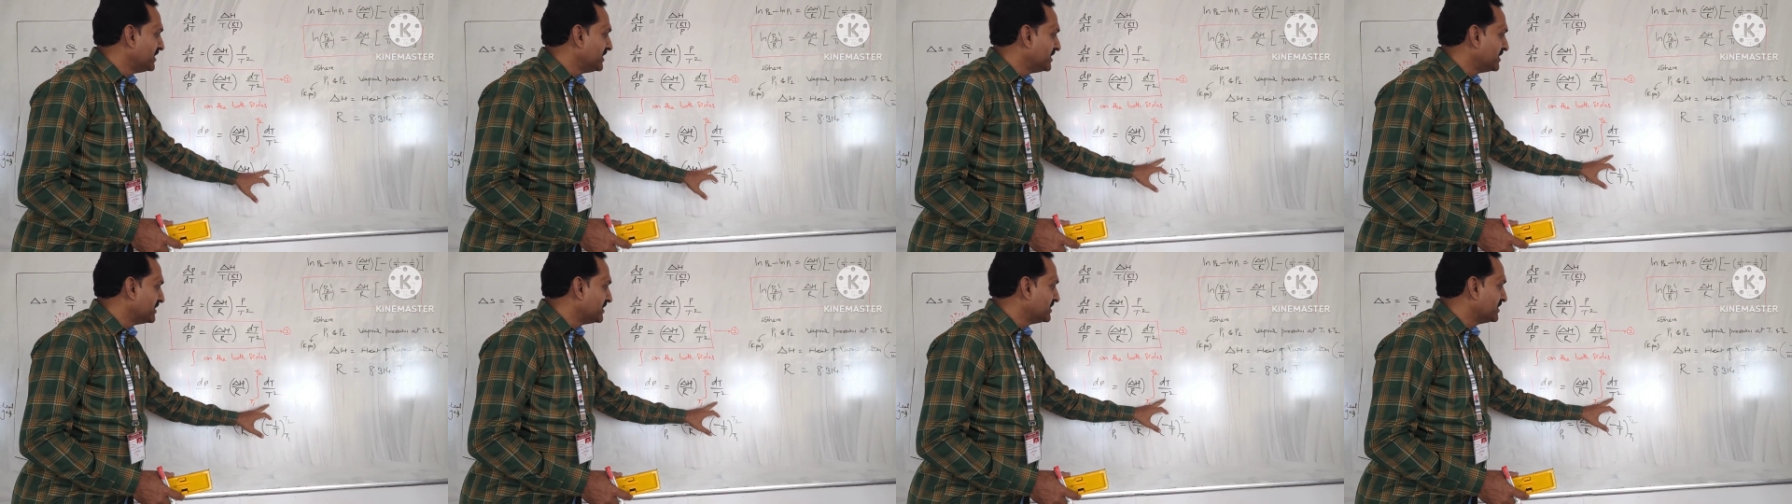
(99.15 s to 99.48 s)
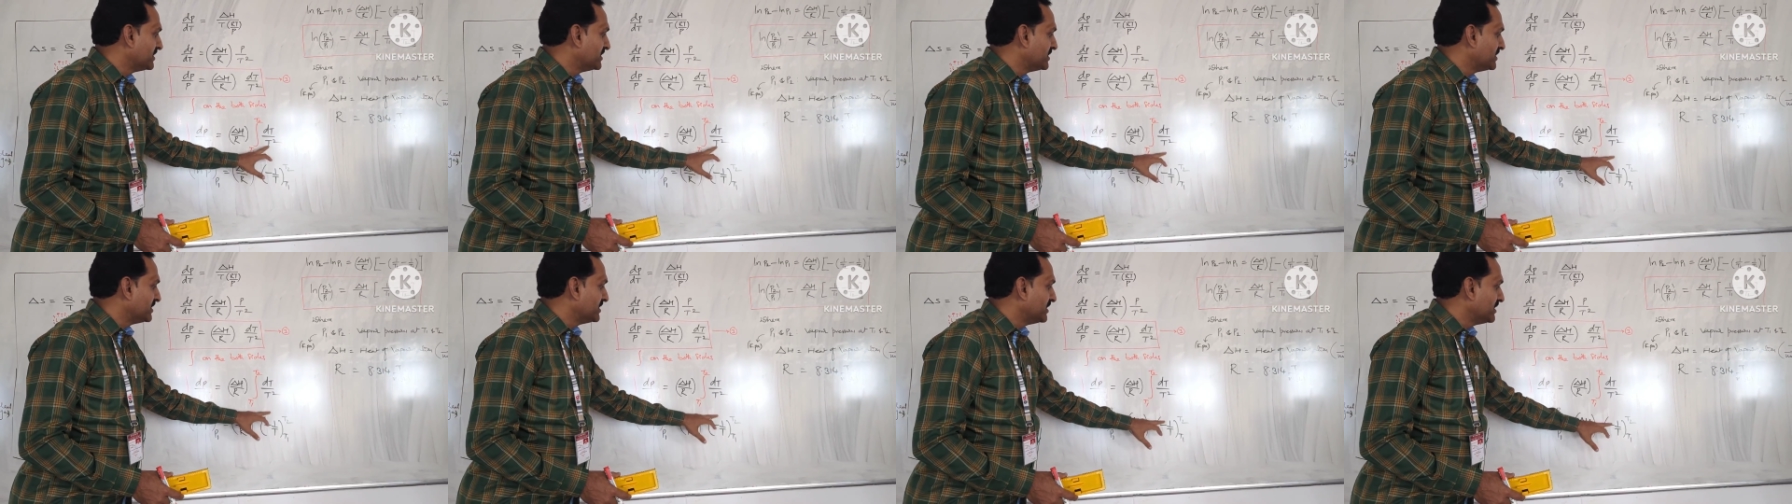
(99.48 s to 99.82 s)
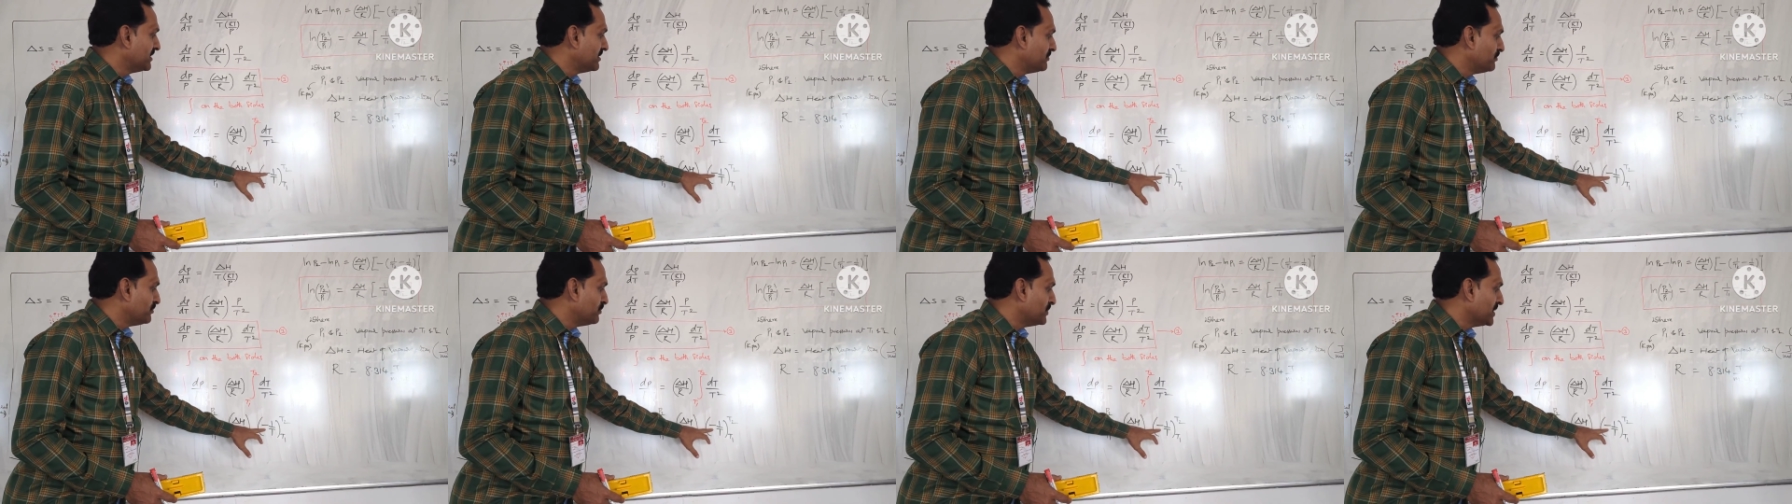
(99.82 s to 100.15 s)
and
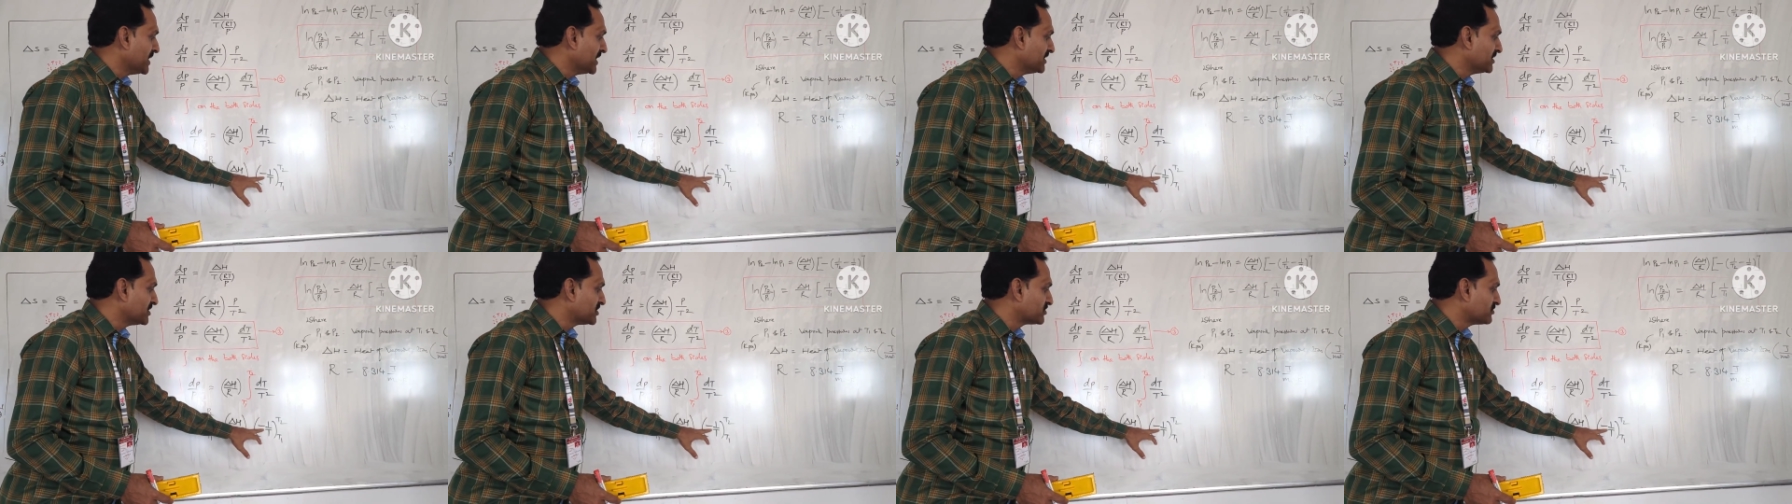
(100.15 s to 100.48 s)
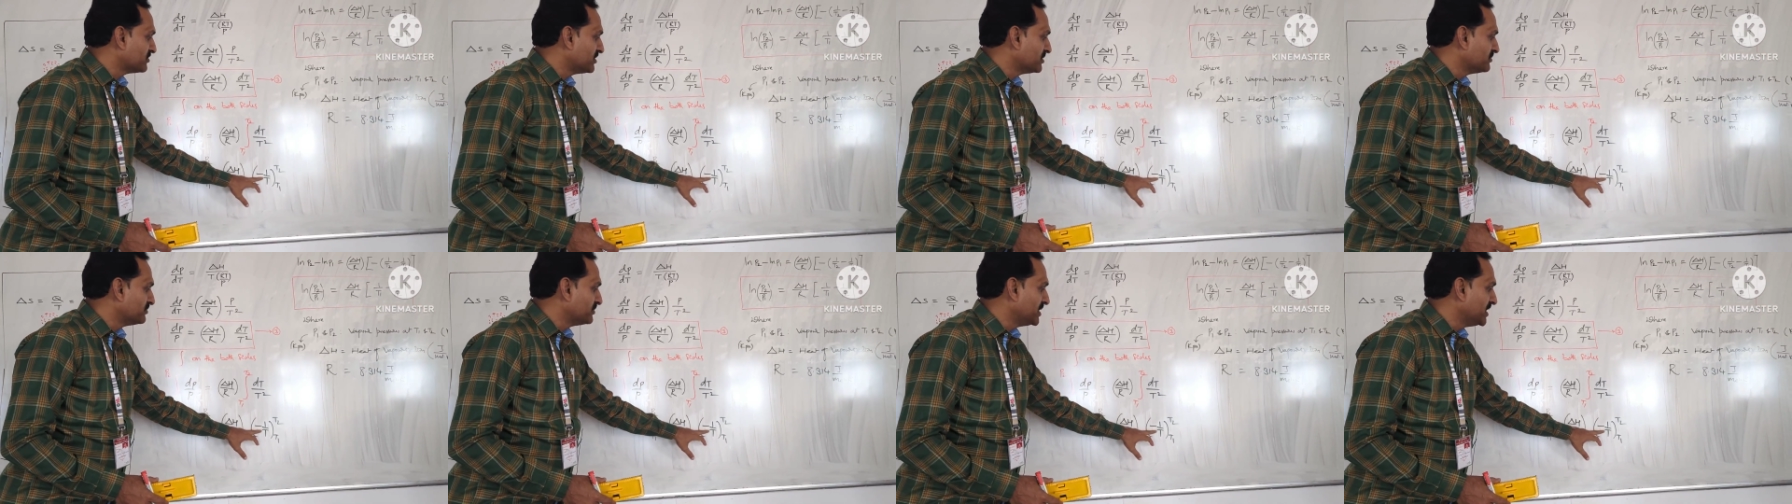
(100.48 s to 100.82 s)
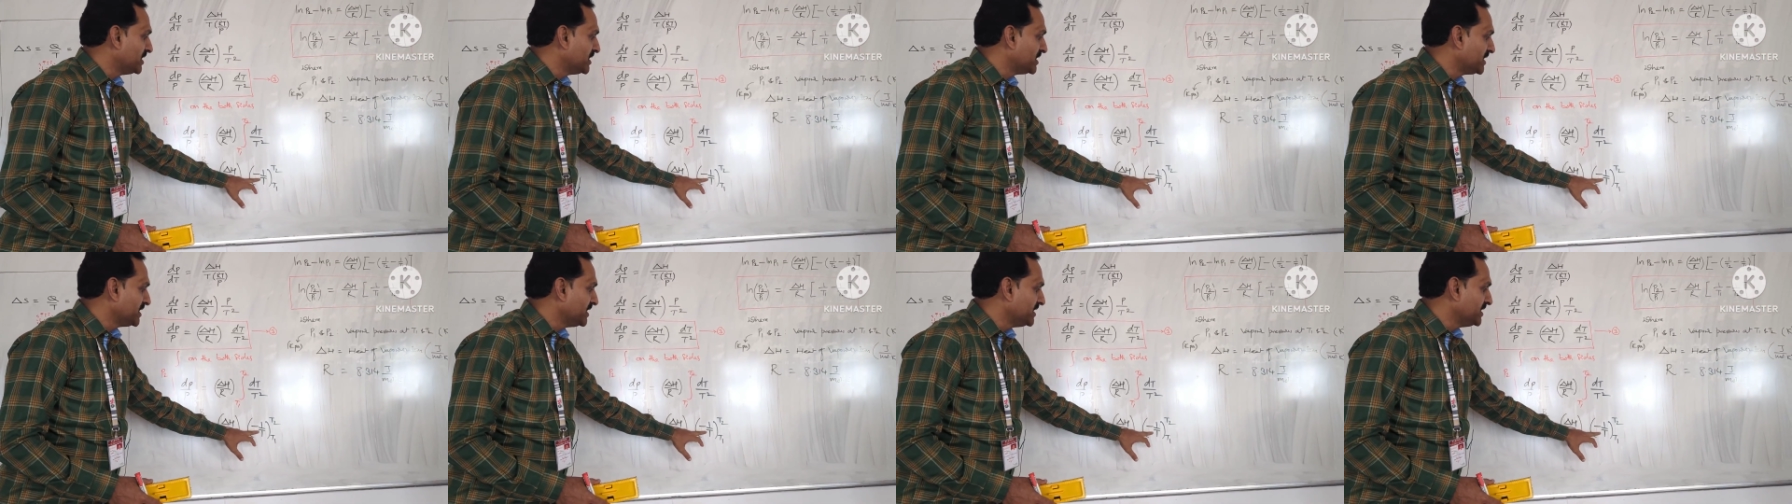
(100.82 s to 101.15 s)
minus 1 by
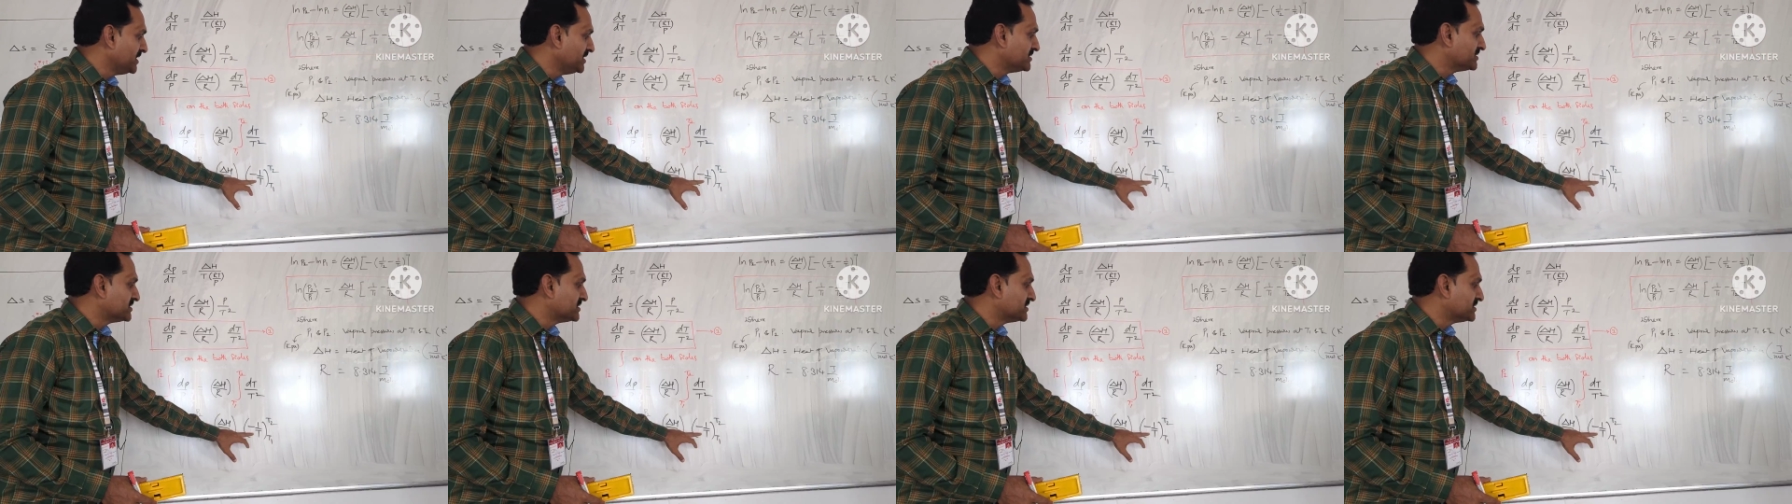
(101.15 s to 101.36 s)
T